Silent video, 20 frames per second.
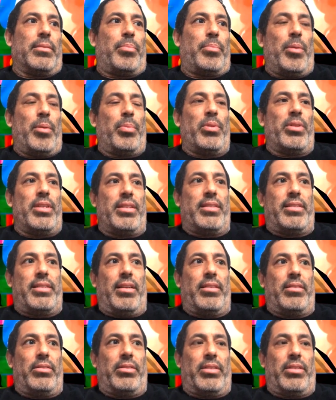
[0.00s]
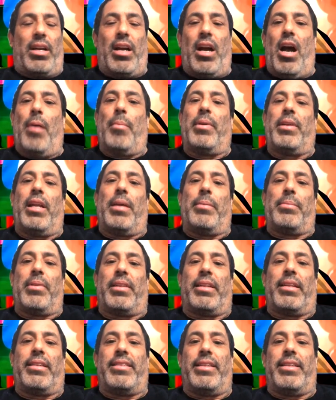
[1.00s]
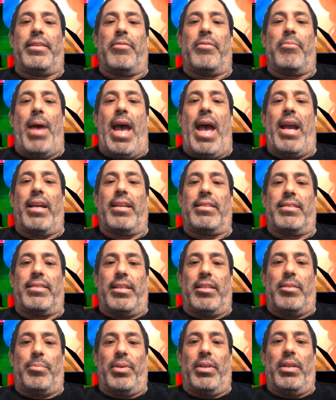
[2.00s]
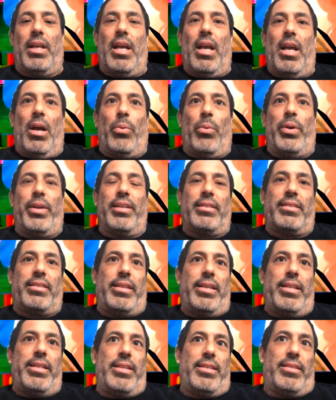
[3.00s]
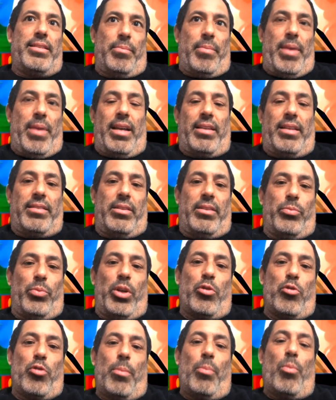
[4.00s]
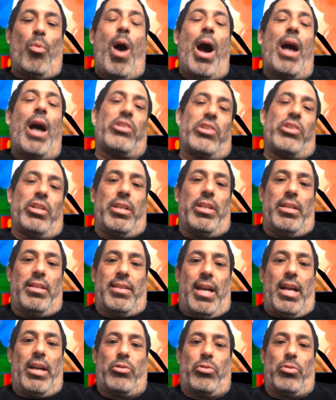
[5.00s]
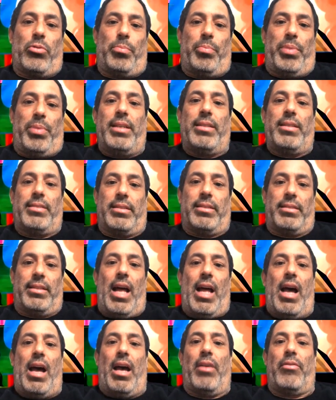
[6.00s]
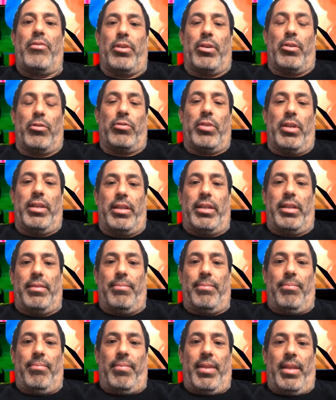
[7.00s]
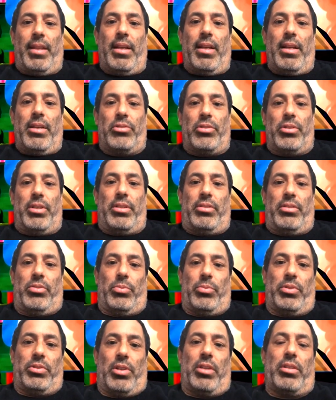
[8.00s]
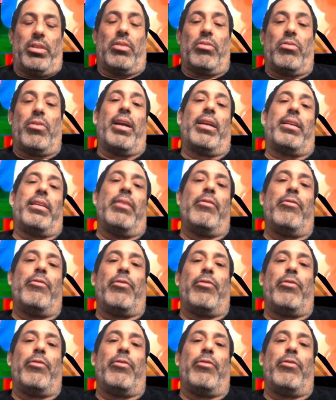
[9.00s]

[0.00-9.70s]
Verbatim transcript: to people these days, those are common names that they see in magazines, but we didn't see these in magazines. We grew up watching these actual pieces live, you know, running. So this was our direct